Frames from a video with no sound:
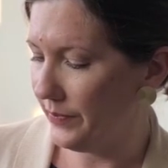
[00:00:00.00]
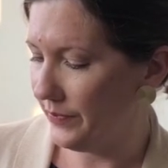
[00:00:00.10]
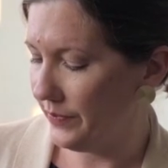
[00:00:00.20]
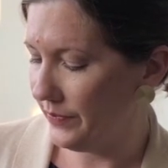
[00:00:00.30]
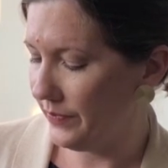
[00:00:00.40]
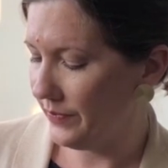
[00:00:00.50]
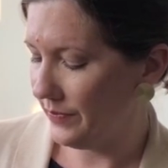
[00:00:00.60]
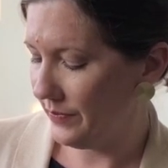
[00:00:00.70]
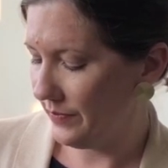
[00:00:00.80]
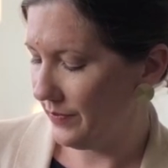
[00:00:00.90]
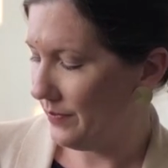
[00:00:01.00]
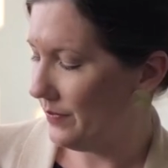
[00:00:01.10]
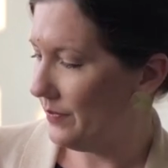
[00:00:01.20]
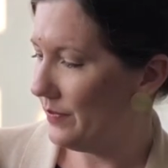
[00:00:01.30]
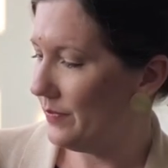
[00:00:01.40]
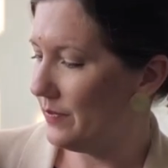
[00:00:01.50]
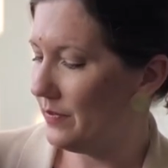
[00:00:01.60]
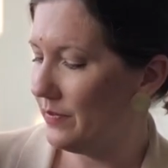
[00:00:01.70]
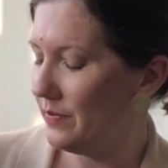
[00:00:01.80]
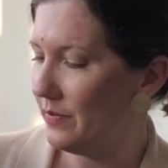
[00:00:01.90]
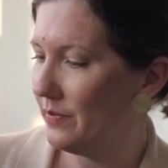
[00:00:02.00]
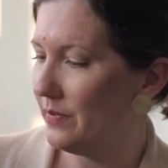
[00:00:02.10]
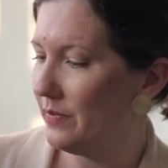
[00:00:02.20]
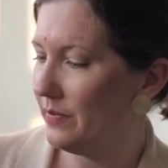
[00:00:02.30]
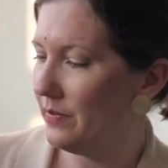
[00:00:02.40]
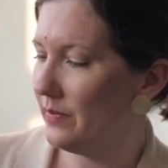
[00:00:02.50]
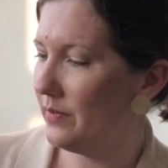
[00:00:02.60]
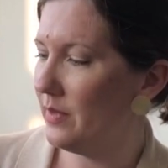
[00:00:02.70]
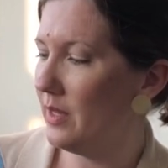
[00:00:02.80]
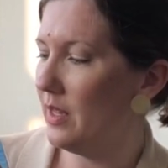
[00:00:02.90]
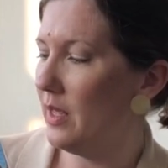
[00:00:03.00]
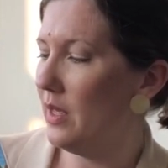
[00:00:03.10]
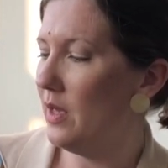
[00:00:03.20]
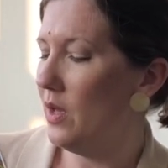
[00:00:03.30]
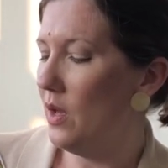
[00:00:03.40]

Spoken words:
(no one is talking)